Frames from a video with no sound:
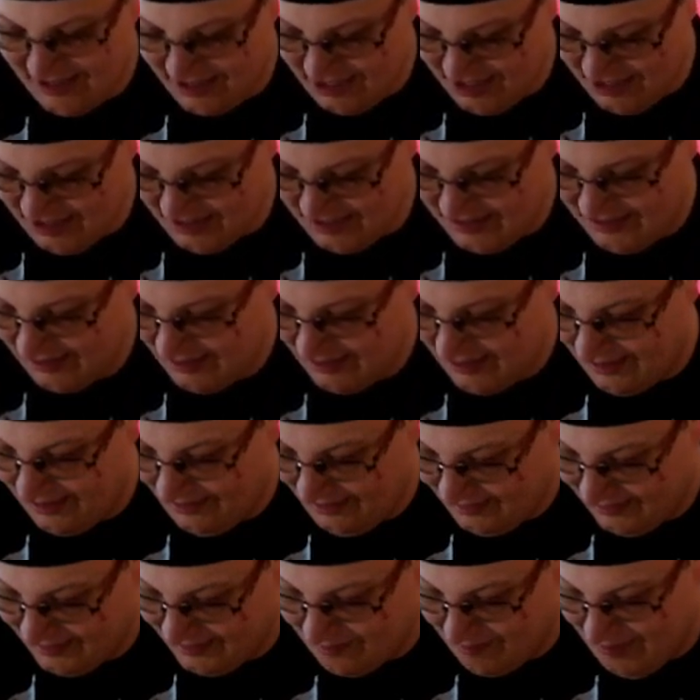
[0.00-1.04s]
she saw
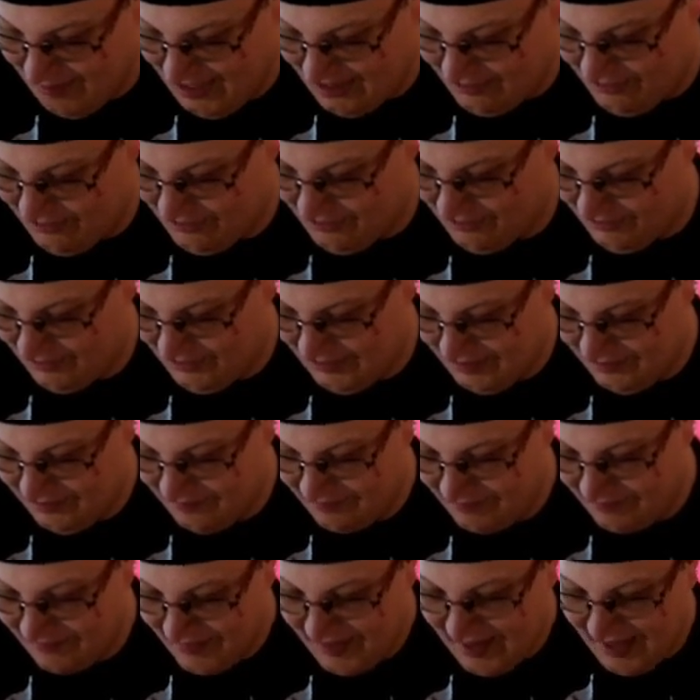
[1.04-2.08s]
all of my doodles,
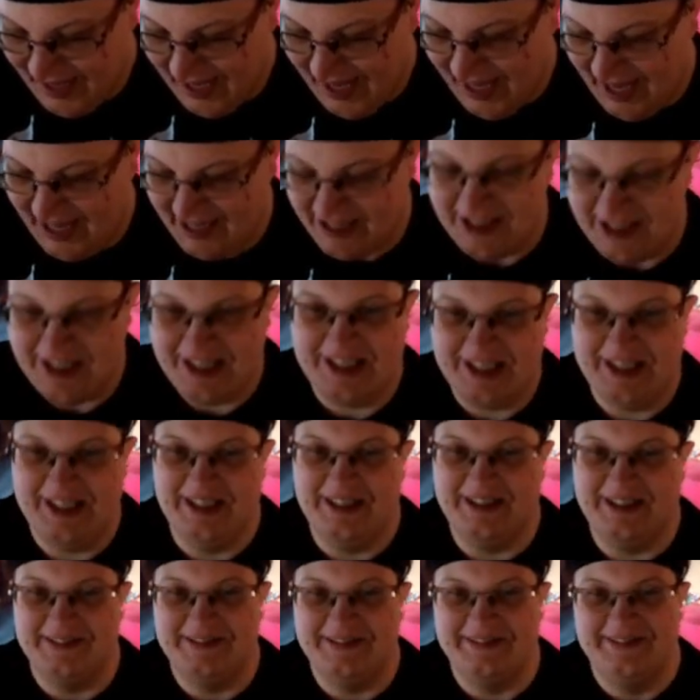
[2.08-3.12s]
and
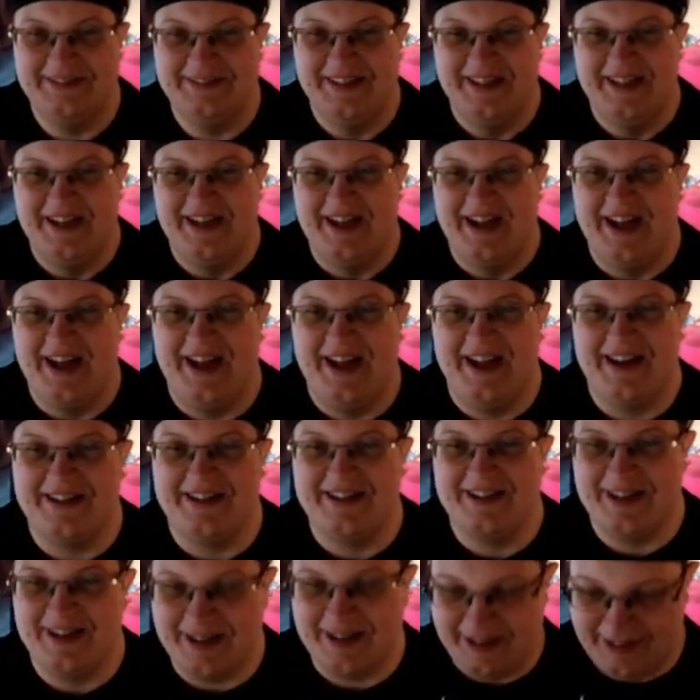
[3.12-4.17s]
she
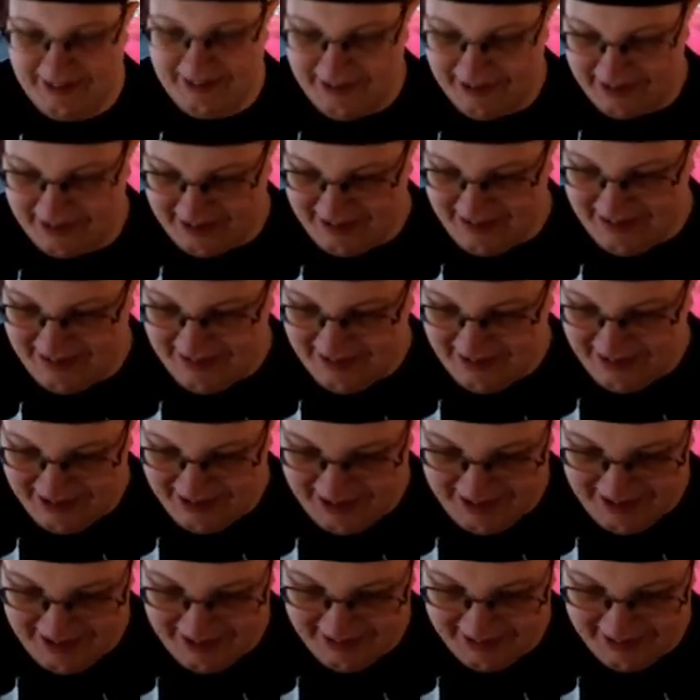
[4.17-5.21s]

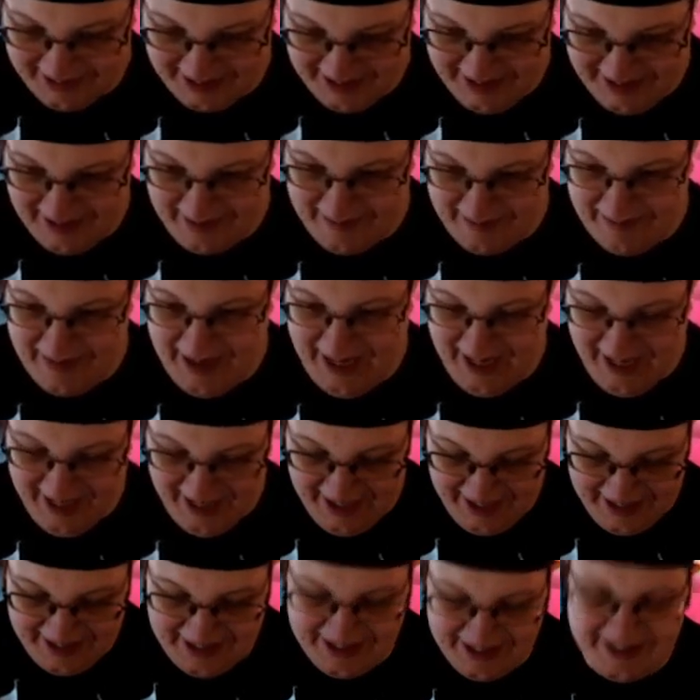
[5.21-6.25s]
looked at me,
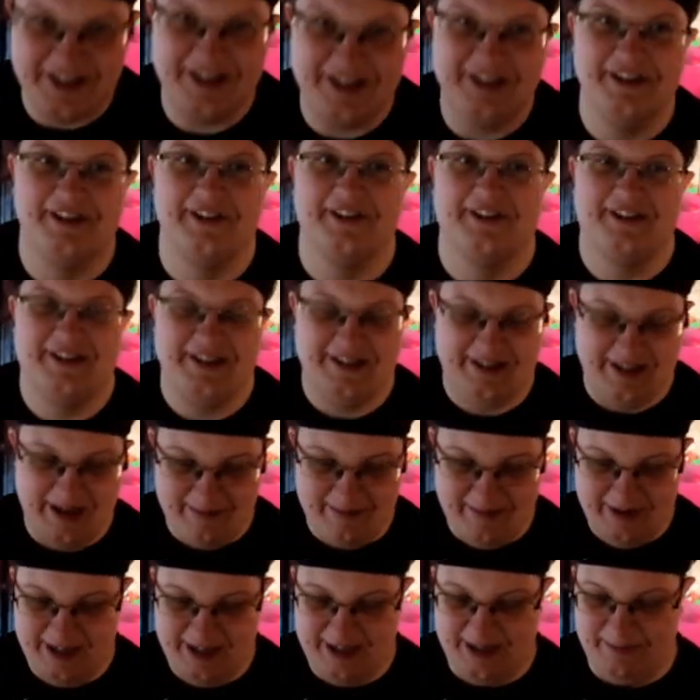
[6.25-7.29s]
and then she looked at
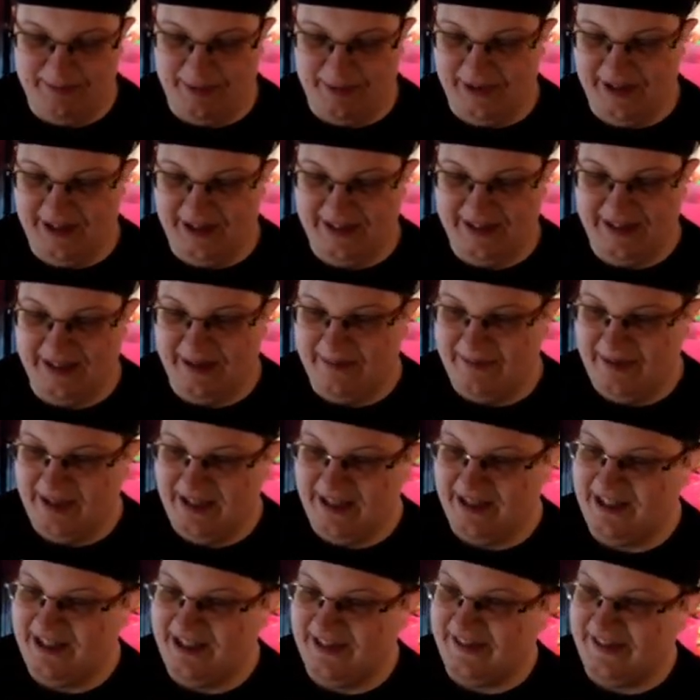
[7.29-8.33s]
them, and she pointed them, and
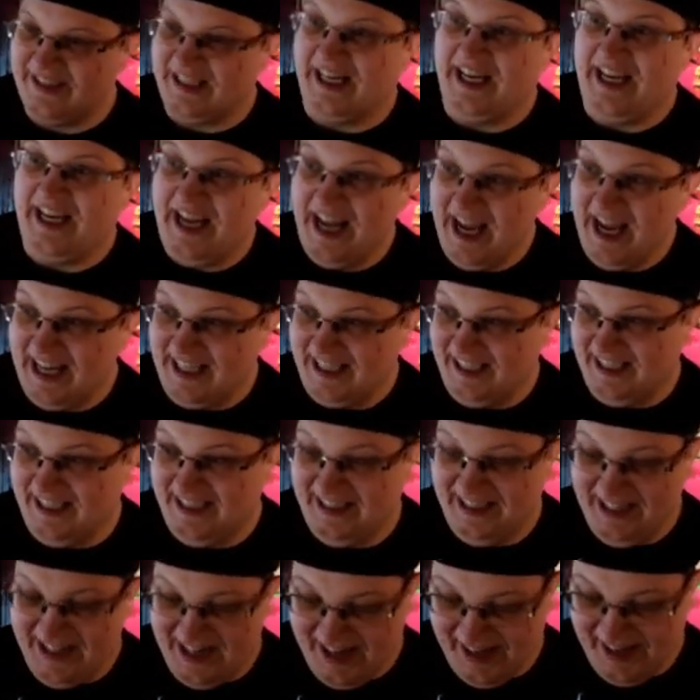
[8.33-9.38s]
then she was like, yes,
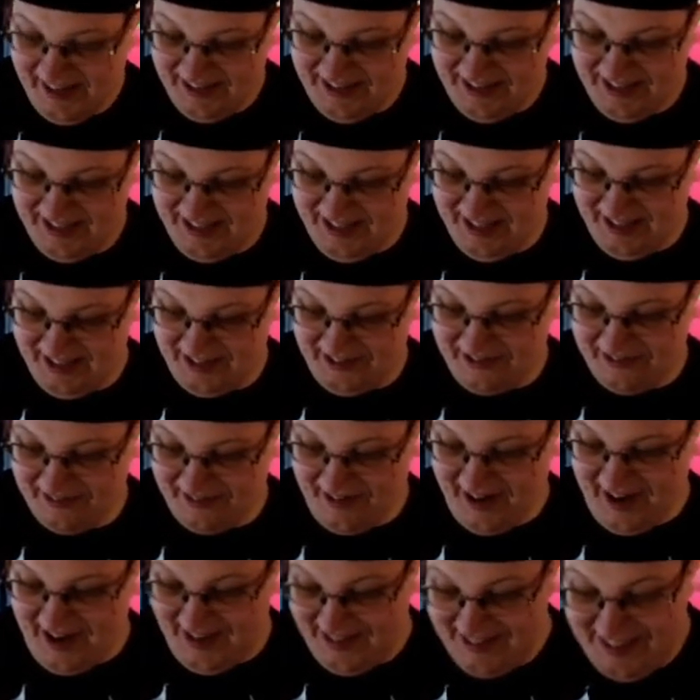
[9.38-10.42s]
this is
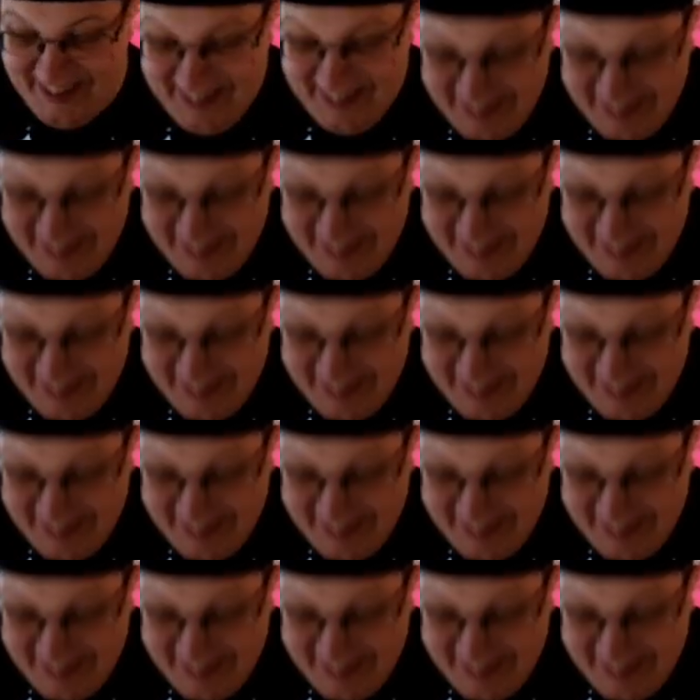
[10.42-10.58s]
great.